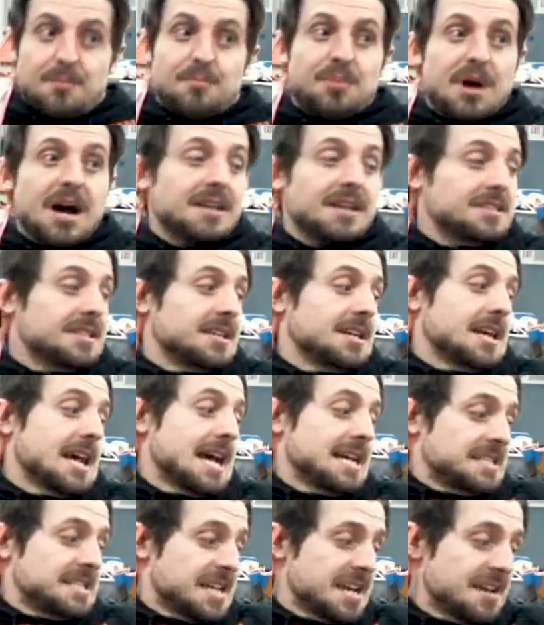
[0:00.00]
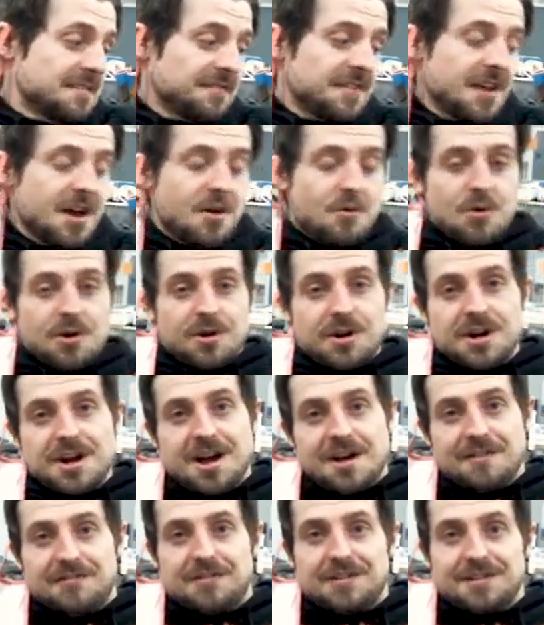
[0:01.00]
But as if that weren't
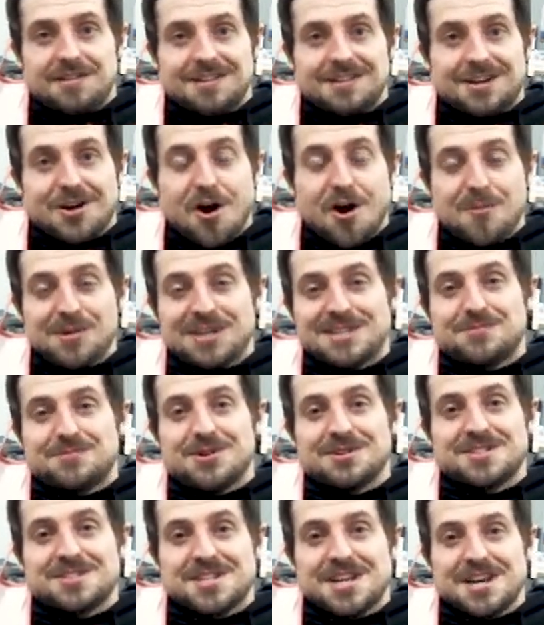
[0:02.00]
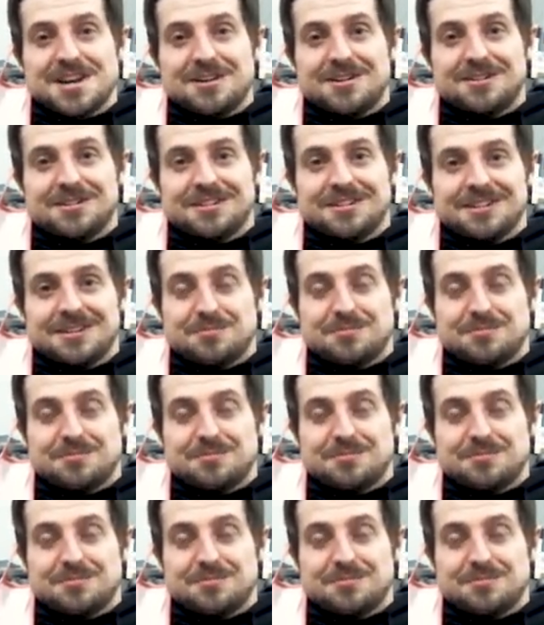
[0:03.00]
enough, the comic book sale,